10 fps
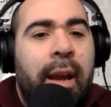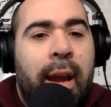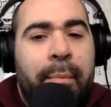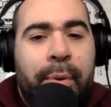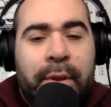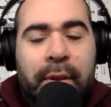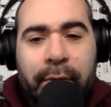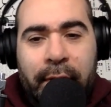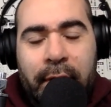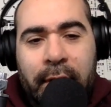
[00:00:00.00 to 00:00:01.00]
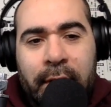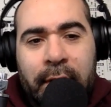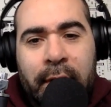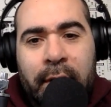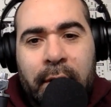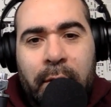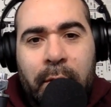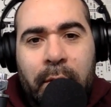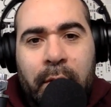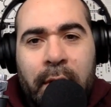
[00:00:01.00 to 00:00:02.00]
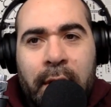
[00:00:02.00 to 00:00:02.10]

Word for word: And Puscifer, who